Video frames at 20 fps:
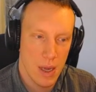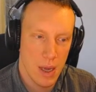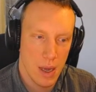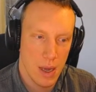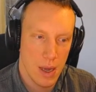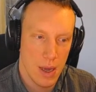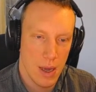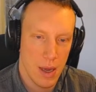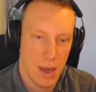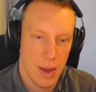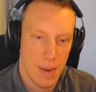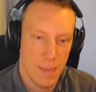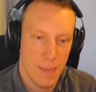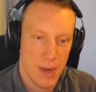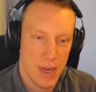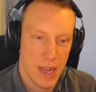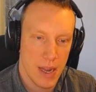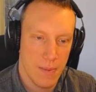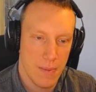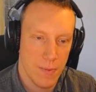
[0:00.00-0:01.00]
Uh,
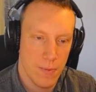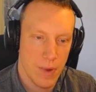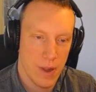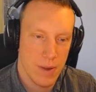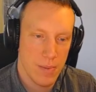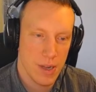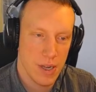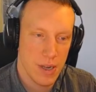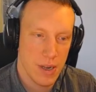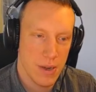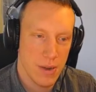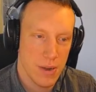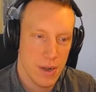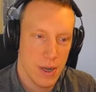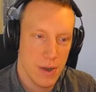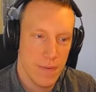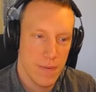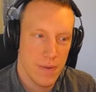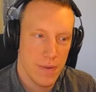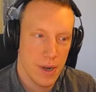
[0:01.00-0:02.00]
but yeah, we have been going
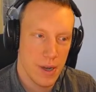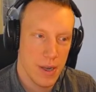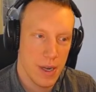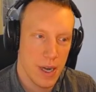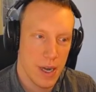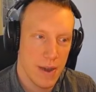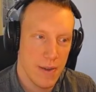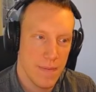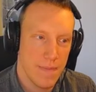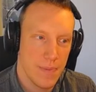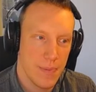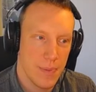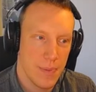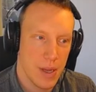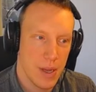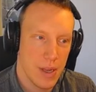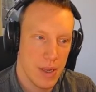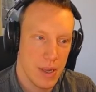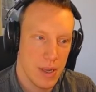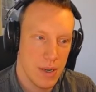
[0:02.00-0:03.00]
on for long enough.
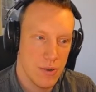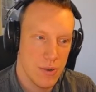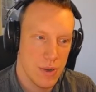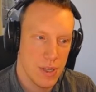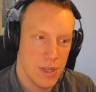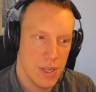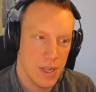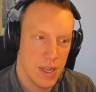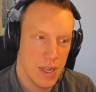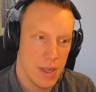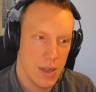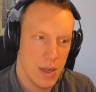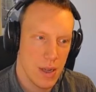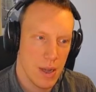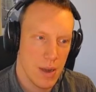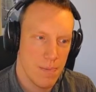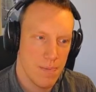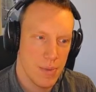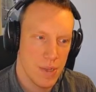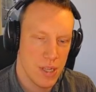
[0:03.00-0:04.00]
Interesting
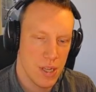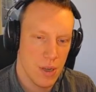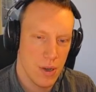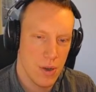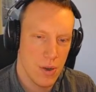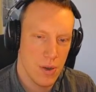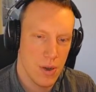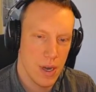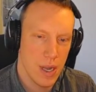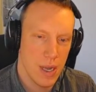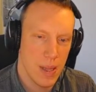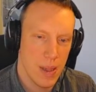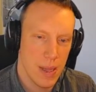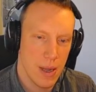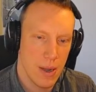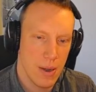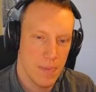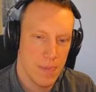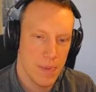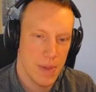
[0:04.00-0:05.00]
episode.
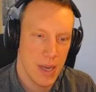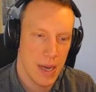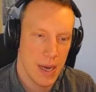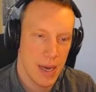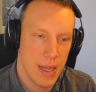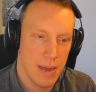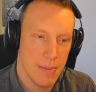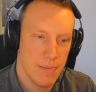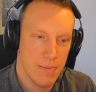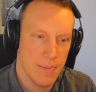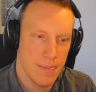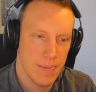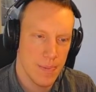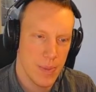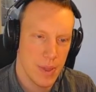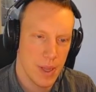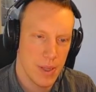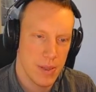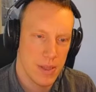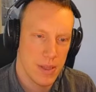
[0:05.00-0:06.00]
Helioptile,
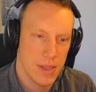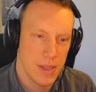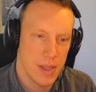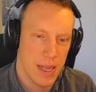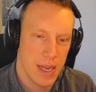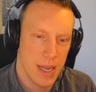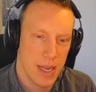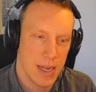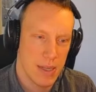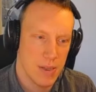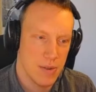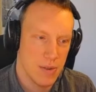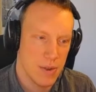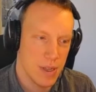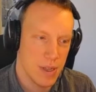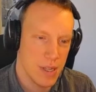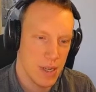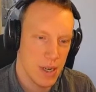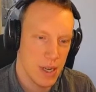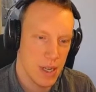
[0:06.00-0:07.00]
not that
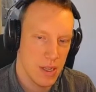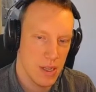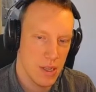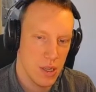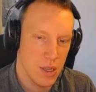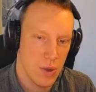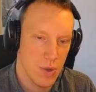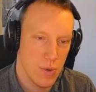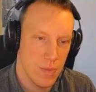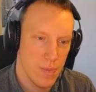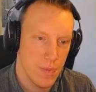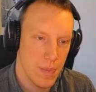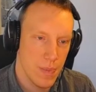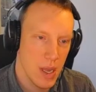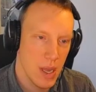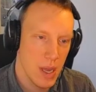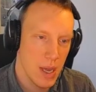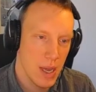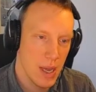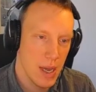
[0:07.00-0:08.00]
interested in you.
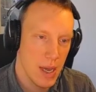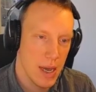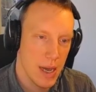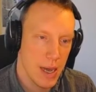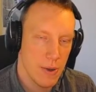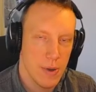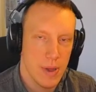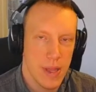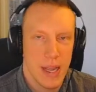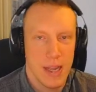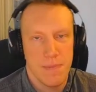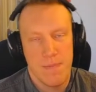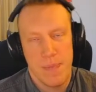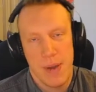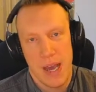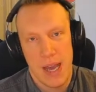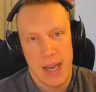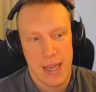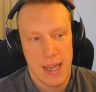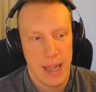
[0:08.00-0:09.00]
I will head
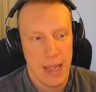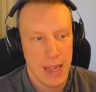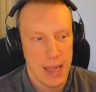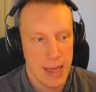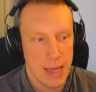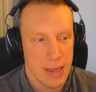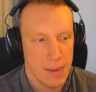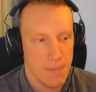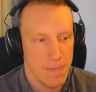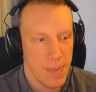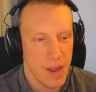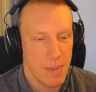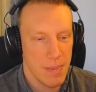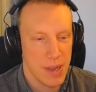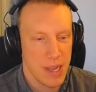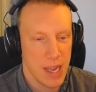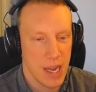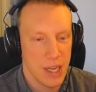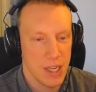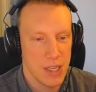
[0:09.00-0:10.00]
back, heal, maybe
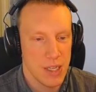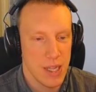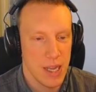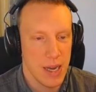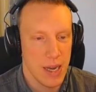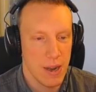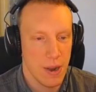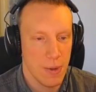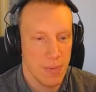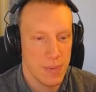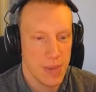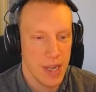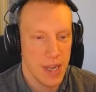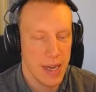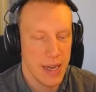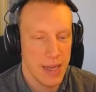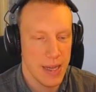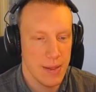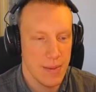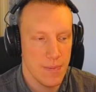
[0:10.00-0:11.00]
catch an
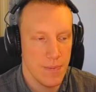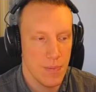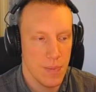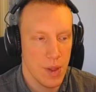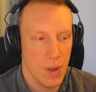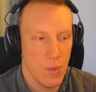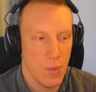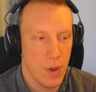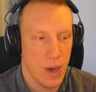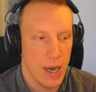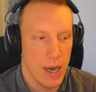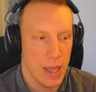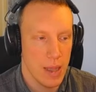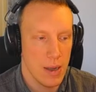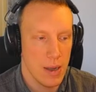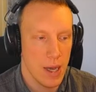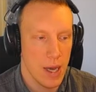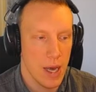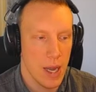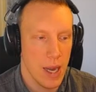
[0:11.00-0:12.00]
Helioptile while
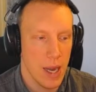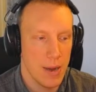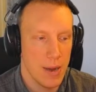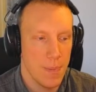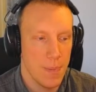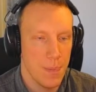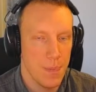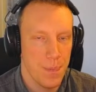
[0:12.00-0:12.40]
at it.